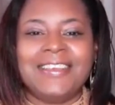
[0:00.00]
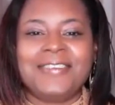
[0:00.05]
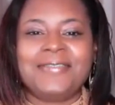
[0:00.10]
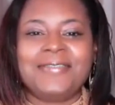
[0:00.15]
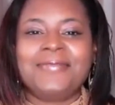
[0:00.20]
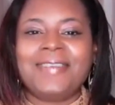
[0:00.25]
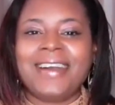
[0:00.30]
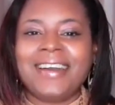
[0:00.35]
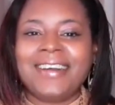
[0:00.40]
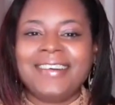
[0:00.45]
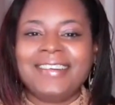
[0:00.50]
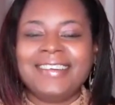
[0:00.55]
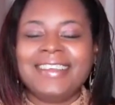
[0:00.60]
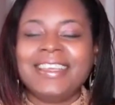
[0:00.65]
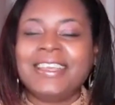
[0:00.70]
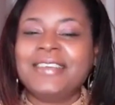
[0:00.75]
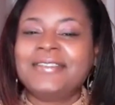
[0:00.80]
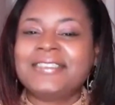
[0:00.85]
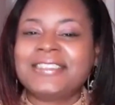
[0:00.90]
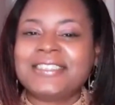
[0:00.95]
Well,
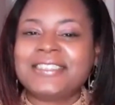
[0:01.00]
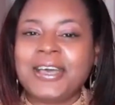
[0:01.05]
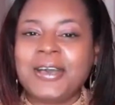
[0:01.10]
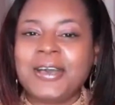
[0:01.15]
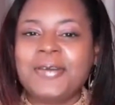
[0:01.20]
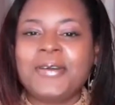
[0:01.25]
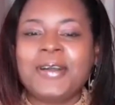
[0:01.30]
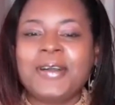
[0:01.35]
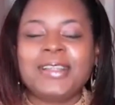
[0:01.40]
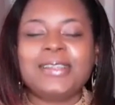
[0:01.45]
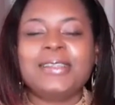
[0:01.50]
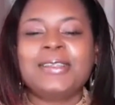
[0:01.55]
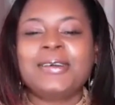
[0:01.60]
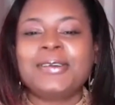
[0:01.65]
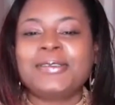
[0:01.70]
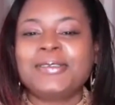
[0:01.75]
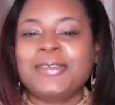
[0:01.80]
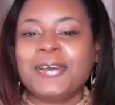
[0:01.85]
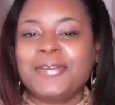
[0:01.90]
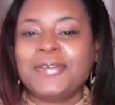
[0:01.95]
if so,
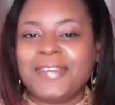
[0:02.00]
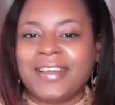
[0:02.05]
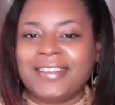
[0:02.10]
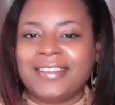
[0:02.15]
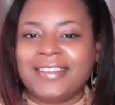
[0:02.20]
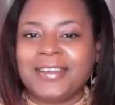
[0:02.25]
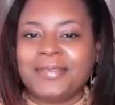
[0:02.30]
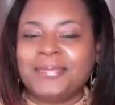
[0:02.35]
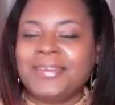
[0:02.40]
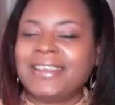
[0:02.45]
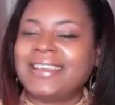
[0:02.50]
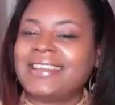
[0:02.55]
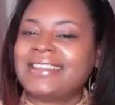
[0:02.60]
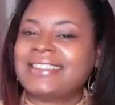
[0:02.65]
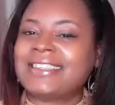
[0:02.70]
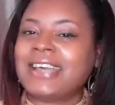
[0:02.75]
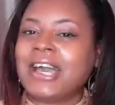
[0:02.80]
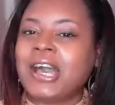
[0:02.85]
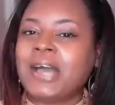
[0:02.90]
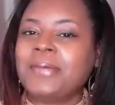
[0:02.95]
look no further
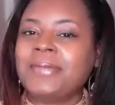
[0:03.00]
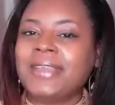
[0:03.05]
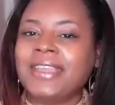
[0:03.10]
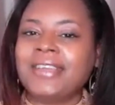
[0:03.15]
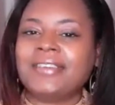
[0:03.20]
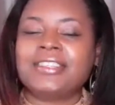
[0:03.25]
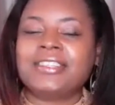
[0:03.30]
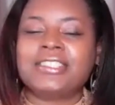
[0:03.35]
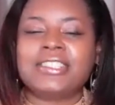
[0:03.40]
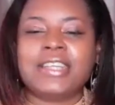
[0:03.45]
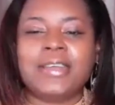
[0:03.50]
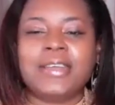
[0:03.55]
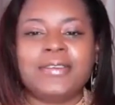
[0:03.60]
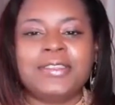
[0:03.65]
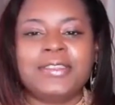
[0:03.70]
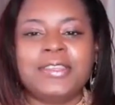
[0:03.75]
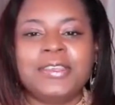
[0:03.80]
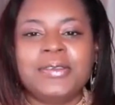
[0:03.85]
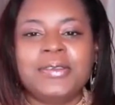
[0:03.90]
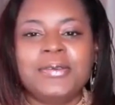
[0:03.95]
because I'm here to share
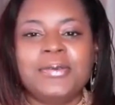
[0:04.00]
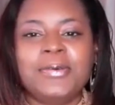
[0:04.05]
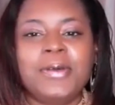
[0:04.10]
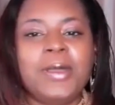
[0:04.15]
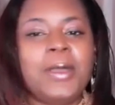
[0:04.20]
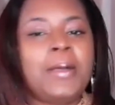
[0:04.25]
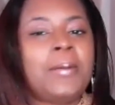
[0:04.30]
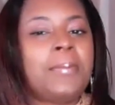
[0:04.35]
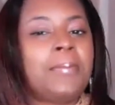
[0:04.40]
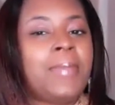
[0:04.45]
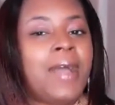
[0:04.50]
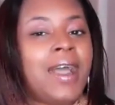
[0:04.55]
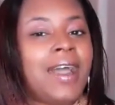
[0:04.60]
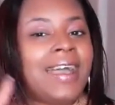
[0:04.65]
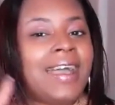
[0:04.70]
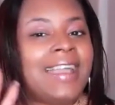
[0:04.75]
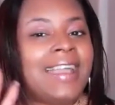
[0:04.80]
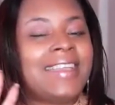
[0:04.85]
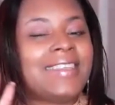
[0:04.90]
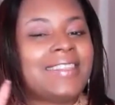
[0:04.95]
with you
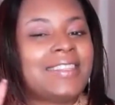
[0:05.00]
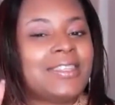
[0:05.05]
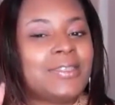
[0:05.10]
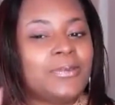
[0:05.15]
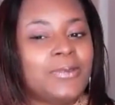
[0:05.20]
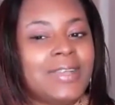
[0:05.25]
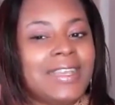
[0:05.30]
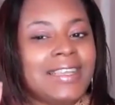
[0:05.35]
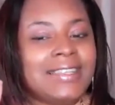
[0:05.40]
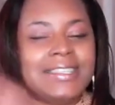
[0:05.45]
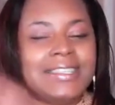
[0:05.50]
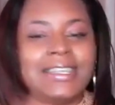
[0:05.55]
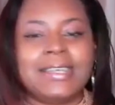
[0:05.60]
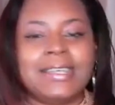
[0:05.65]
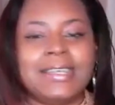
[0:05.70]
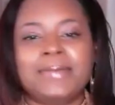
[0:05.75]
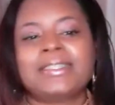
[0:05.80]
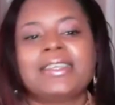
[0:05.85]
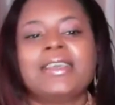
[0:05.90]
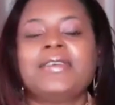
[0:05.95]
my 3
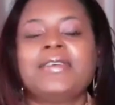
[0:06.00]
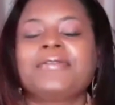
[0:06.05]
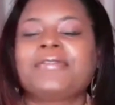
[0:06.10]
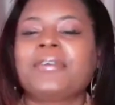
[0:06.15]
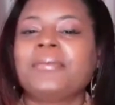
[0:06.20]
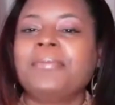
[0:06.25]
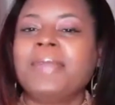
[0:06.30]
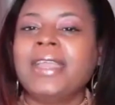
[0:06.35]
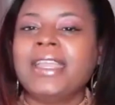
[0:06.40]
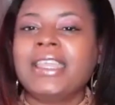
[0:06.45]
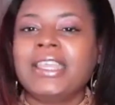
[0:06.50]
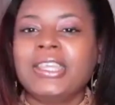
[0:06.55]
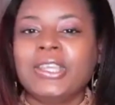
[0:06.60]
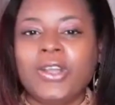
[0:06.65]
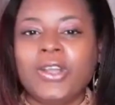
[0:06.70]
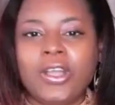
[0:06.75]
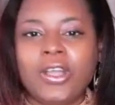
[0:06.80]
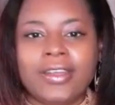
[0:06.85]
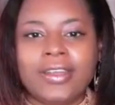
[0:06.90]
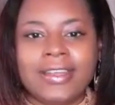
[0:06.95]
tips for making
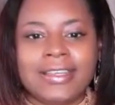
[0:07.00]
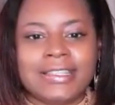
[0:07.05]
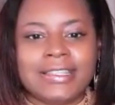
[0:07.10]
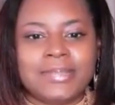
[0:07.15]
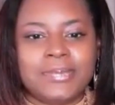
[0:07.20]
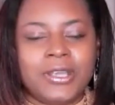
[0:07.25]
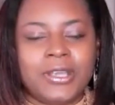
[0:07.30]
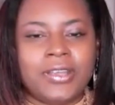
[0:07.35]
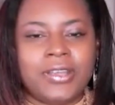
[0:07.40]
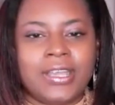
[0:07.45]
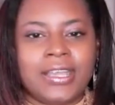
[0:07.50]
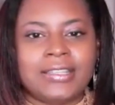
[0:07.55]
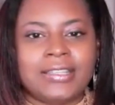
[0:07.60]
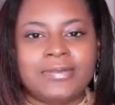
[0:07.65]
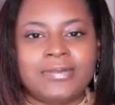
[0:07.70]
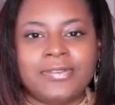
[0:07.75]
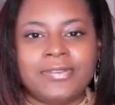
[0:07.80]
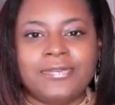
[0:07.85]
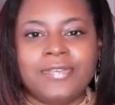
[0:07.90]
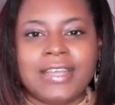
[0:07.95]
your art
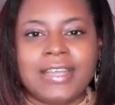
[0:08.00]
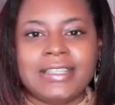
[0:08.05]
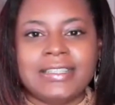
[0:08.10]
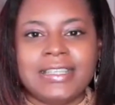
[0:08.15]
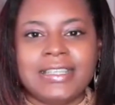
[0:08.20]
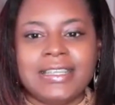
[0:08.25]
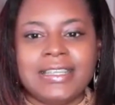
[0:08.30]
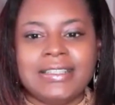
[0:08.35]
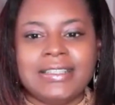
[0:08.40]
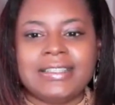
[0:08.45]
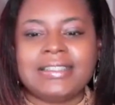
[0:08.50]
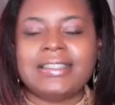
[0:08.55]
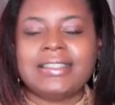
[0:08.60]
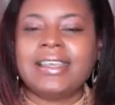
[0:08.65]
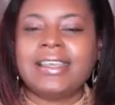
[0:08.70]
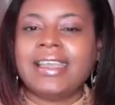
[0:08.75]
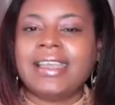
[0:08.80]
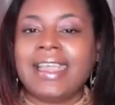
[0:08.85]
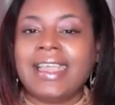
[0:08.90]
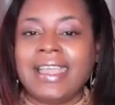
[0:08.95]
experience with residents
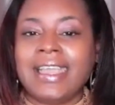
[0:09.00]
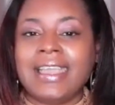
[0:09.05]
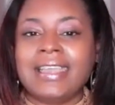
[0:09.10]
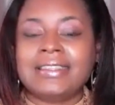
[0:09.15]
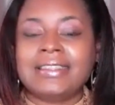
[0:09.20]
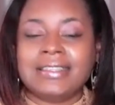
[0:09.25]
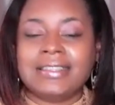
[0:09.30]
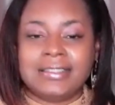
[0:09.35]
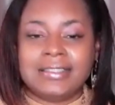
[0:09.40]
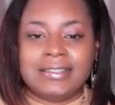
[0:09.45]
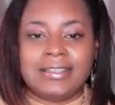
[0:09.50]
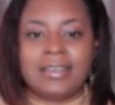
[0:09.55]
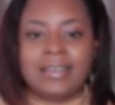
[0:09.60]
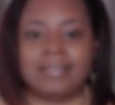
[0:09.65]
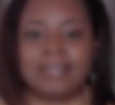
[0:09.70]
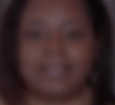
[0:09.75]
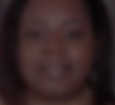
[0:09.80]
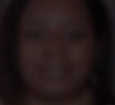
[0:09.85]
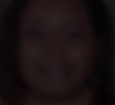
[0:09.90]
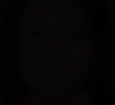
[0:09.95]
a
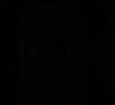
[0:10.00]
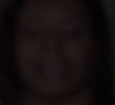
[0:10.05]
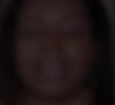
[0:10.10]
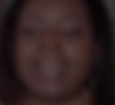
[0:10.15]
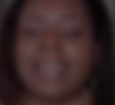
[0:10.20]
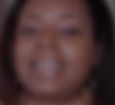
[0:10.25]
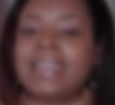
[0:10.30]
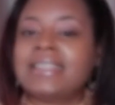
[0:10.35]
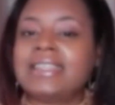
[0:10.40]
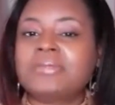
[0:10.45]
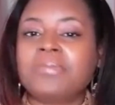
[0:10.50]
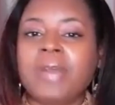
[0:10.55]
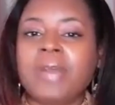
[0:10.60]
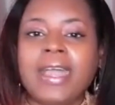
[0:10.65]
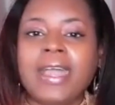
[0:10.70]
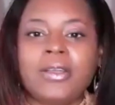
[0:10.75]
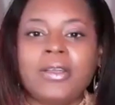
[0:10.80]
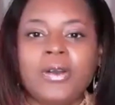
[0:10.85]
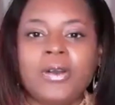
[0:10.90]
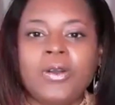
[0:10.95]
success. It is
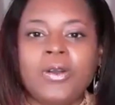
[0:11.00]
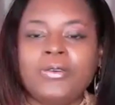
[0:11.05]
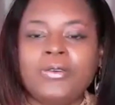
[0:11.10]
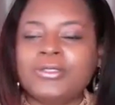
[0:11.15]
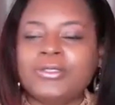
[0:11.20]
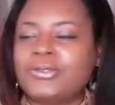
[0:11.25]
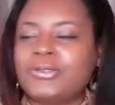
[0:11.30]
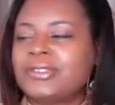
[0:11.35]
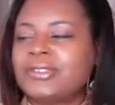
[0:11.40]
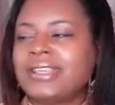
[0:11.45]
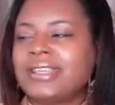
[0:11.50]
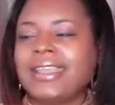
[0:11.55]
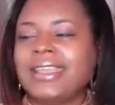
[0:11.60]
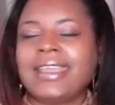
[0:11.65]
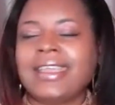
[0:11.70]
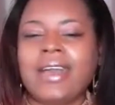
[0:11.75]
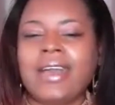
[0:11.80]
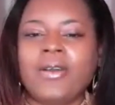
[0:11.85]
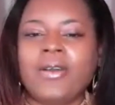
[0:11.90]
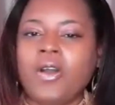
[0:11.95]
my goal to
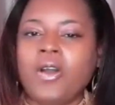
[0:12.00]
take out